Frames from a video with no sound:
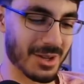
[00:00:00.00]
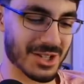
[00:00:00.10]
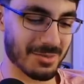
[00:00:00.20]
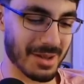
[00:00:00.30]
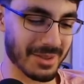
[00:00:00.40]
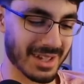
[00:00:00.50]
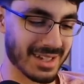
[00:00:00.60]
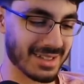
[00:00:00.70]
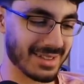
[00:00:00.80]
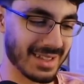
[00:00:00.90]
we should be able to
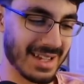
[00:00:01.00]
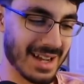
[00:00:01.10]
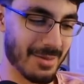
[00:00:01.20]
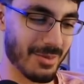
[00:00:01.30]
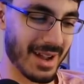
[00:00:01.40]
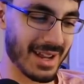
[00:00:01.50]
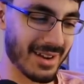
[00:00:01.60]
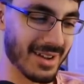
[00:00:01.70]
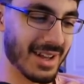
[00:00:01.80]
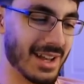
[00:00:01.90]
clean up right
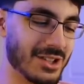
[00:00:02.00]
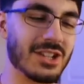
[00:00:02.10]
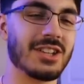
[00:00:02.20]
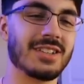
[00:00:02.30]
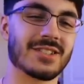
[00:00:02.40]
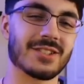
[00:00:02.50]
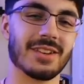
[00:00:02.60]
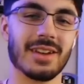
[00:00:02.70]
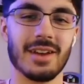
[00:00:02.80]
here. GG's.